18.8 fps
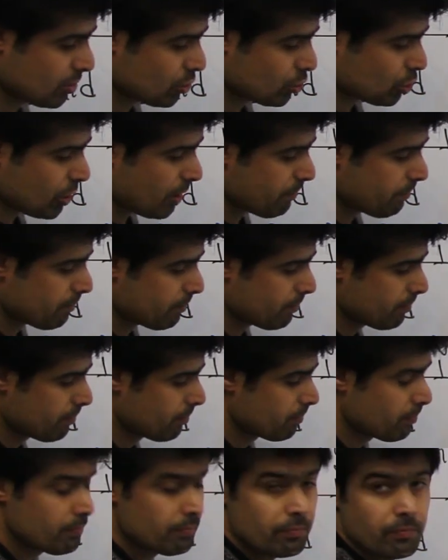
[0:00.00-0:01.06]
shape
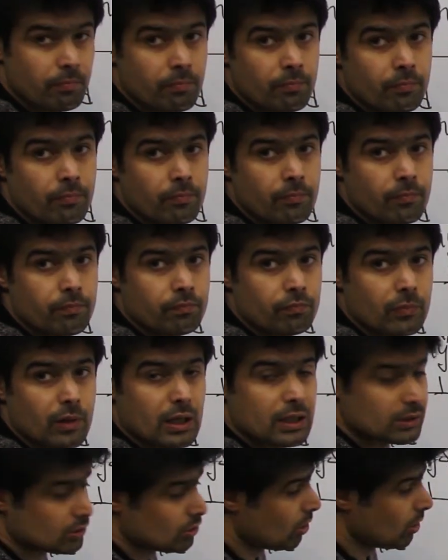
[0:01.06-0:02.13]

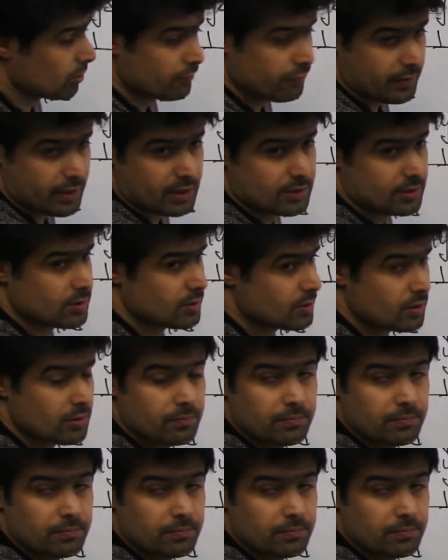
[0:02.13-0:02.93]
is not fixed.